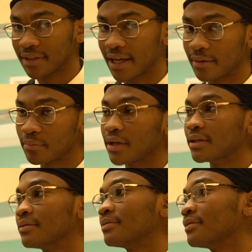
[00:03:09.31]
Game plan,
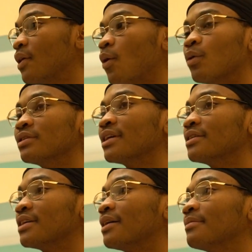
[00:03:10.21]
whole entire
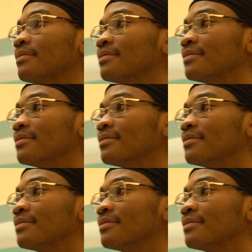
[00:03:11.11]
time.